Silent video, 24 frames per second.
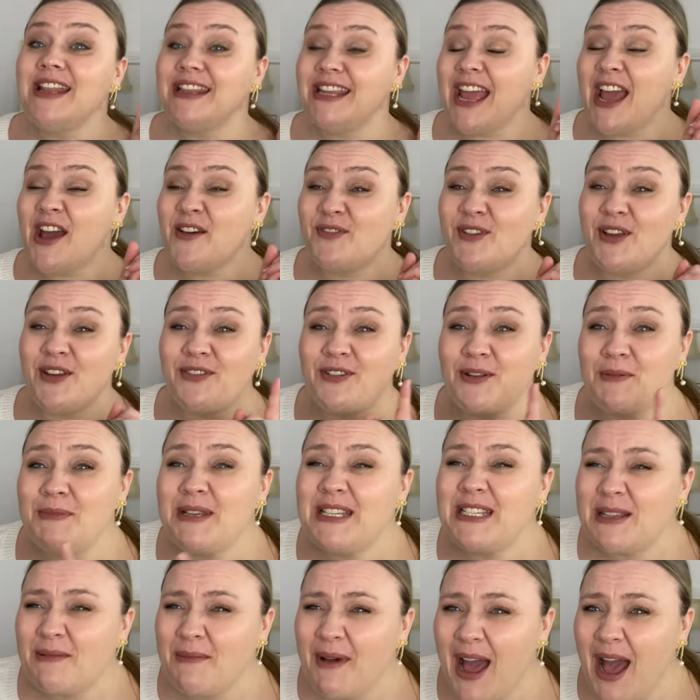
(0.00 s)
They have gifted me
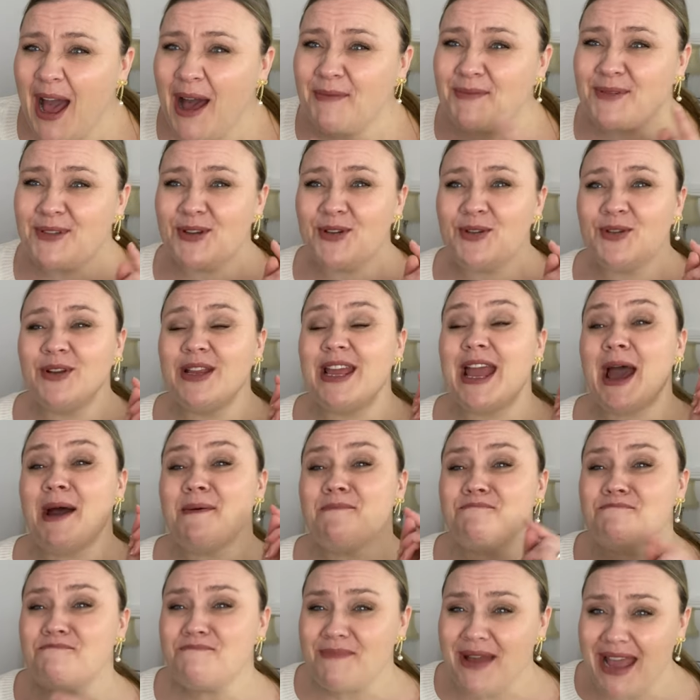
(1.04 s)
some absolutely
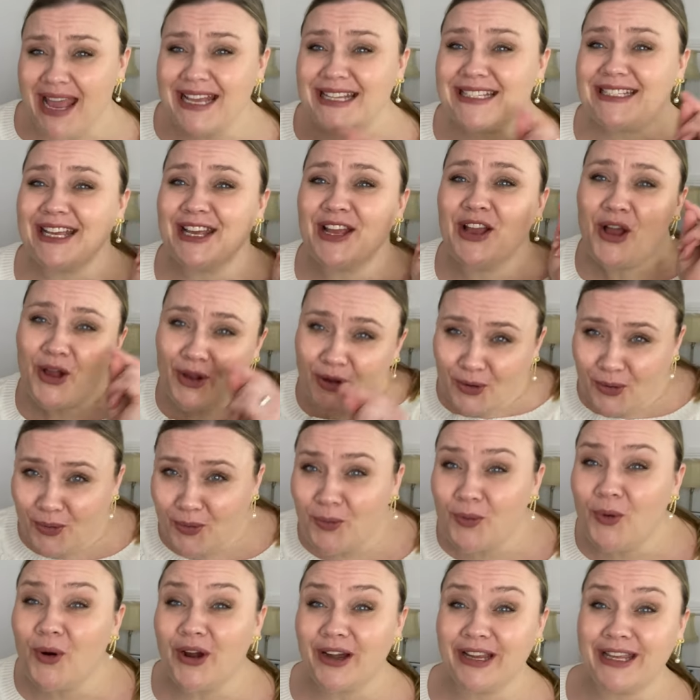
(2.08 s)
amazing,
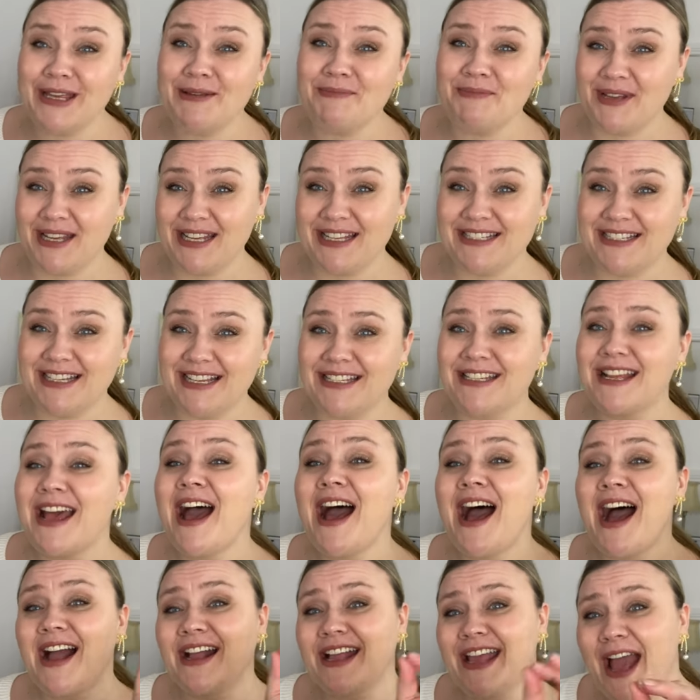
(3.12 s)
quirky pieces.
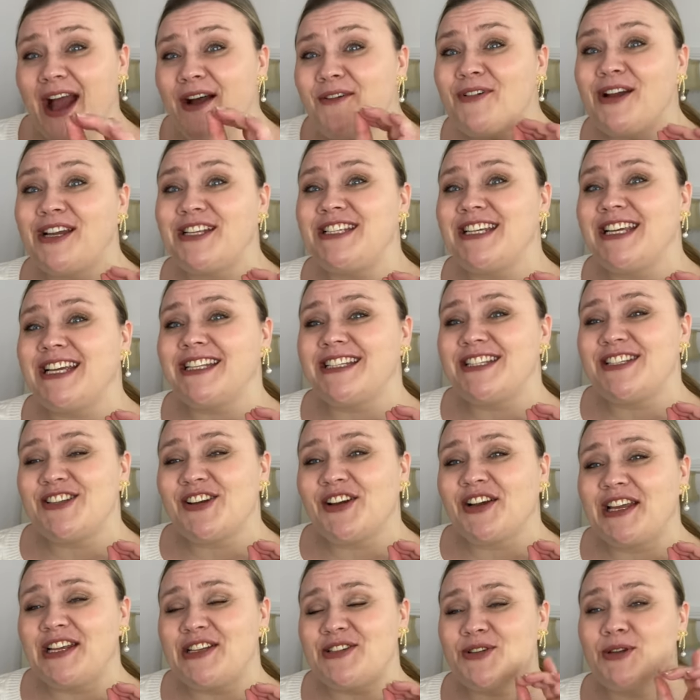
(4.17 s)
I can't wait to get
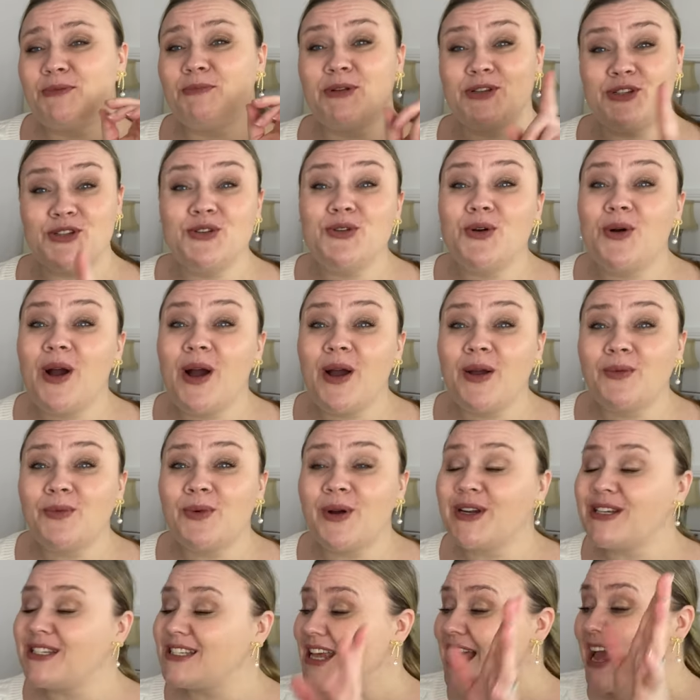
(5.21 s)
stuck into it, but you know how it
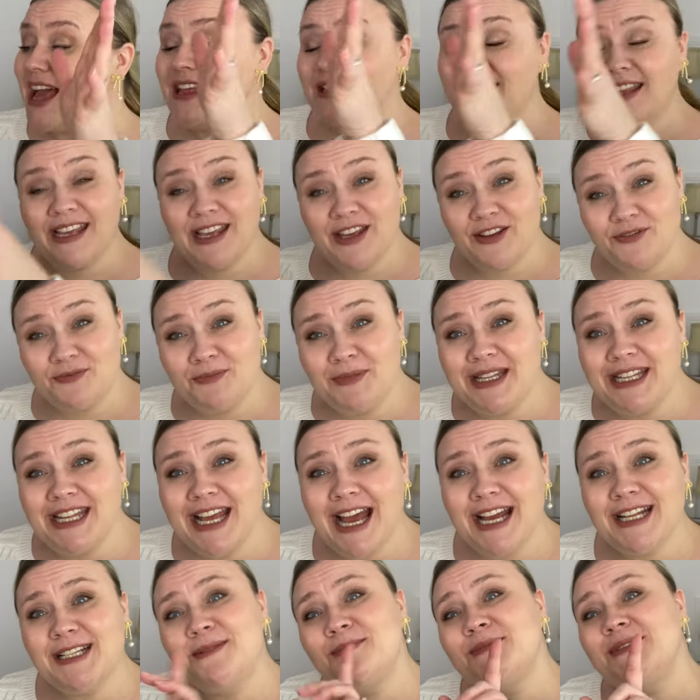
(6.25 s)
works. They gift me the
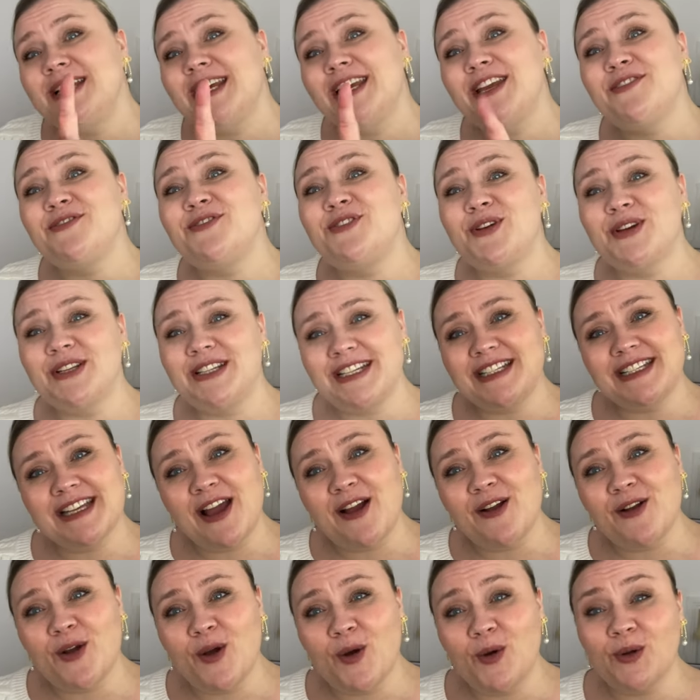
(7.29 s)
items, they gift you a
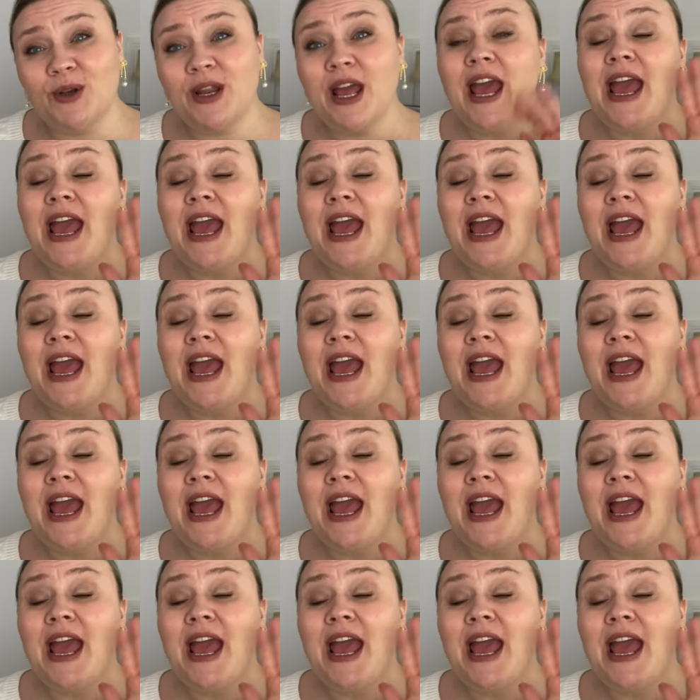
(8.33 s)
discount code.